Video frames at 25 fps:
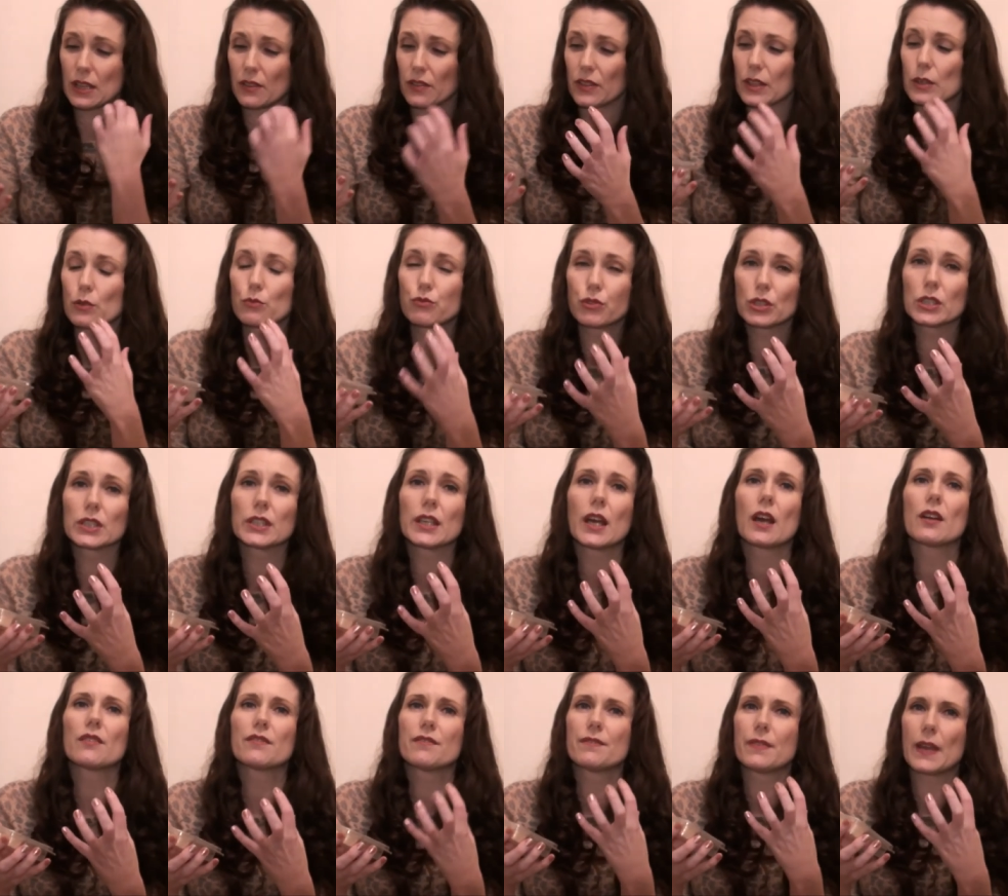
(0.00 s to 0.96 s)
They really
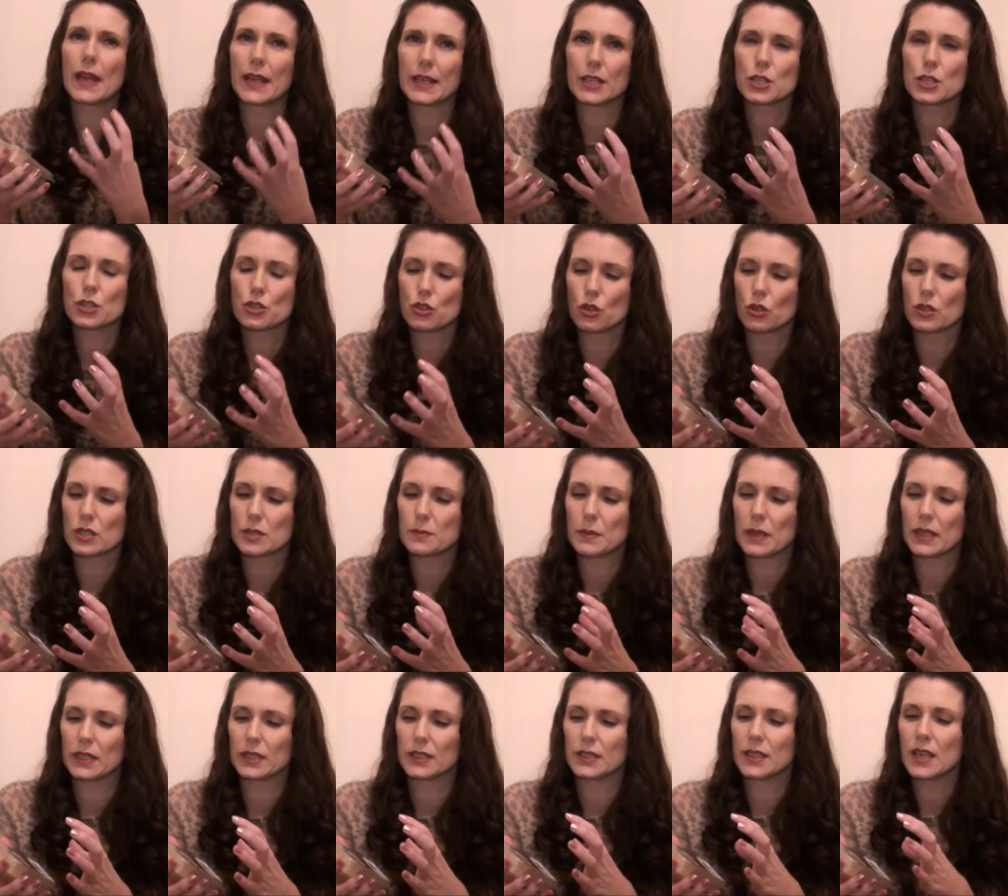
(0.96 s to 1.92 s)
are very strong
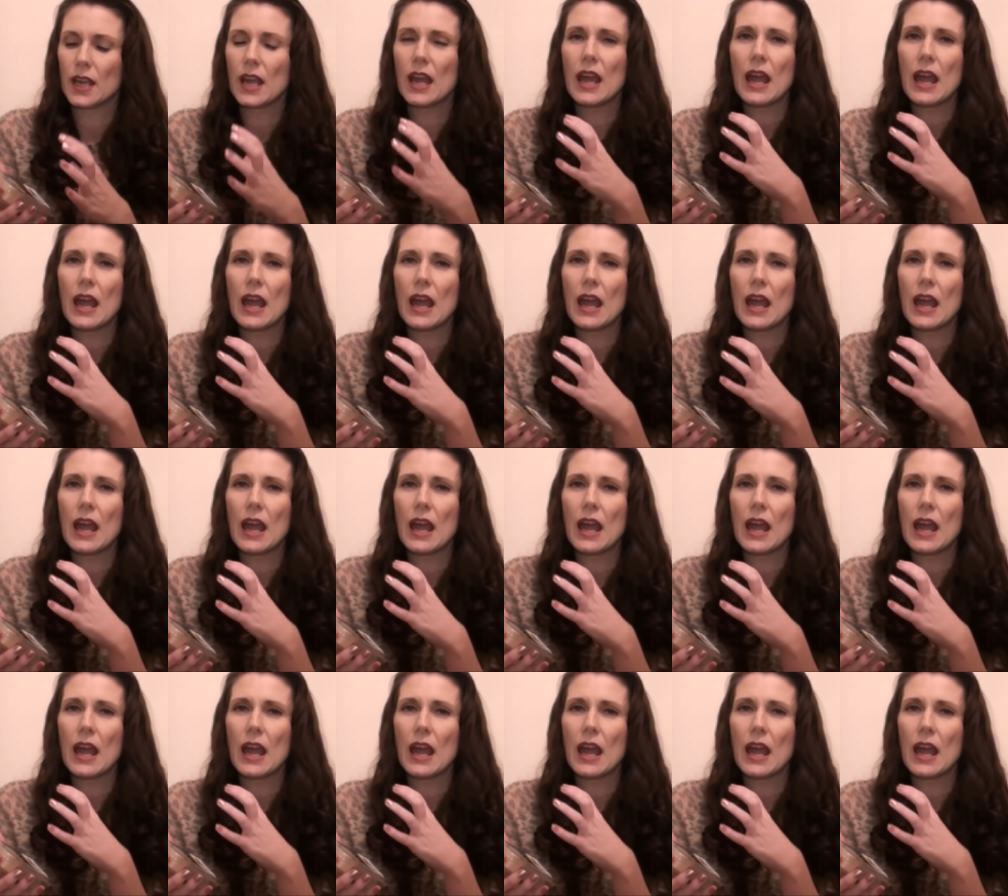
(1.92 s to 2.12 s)
smelling